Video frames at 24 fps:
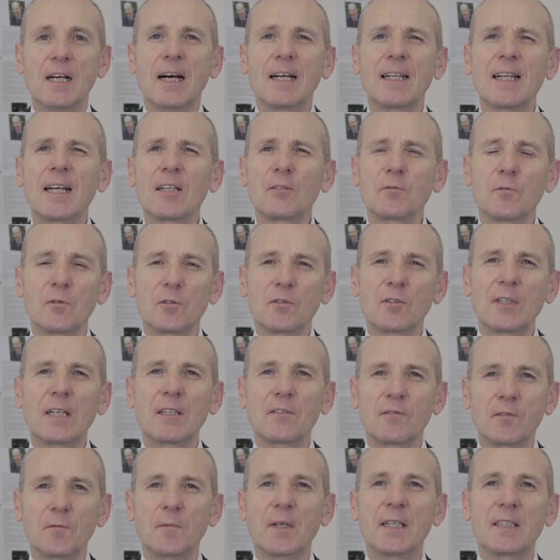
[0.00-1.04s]
And that's what
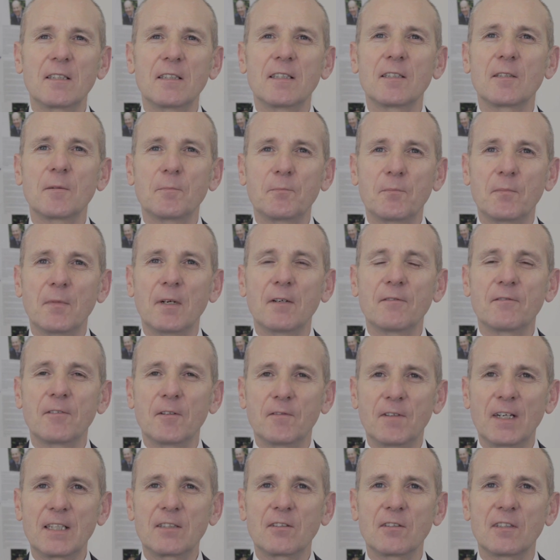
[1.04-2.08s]
Transformation is for
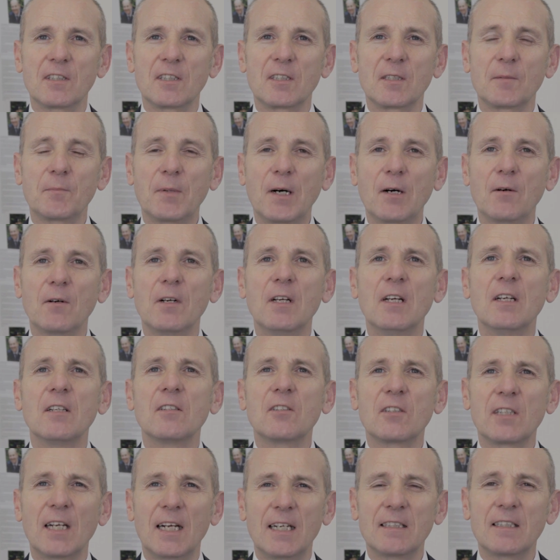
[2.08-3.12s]
Veterans is about,
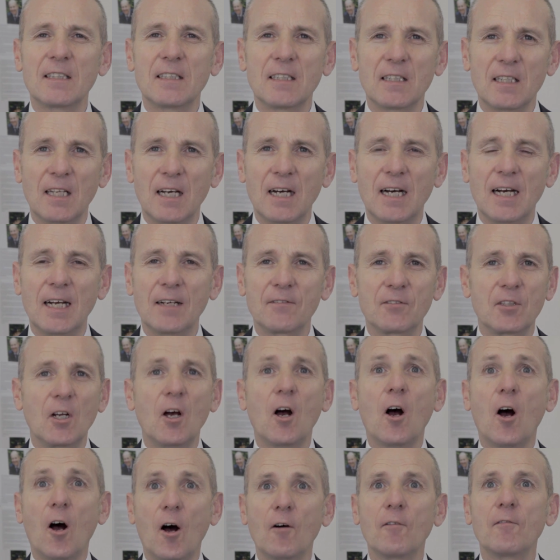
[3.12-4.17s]
changing lives
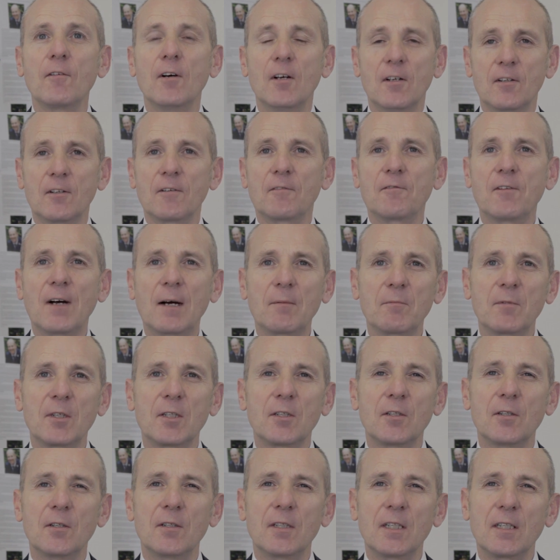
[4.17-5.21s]
of the family
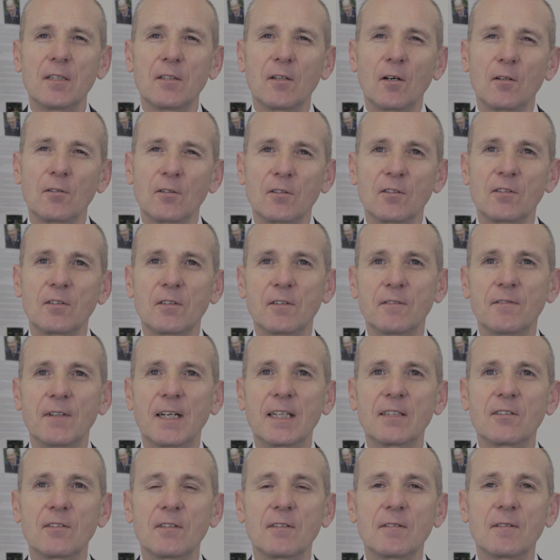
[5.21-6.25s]
unit, not just the
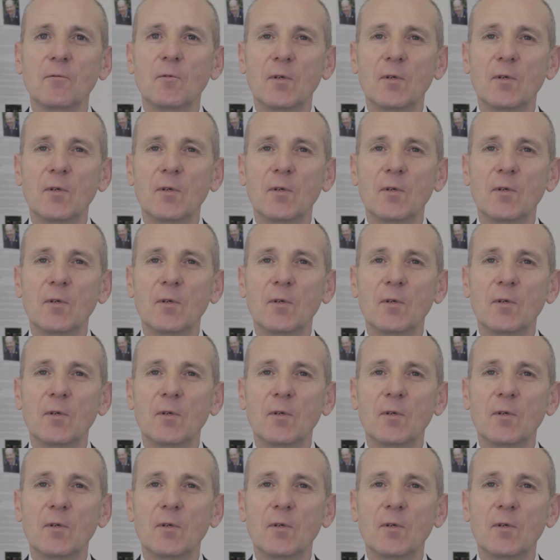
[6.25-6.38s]
veteran.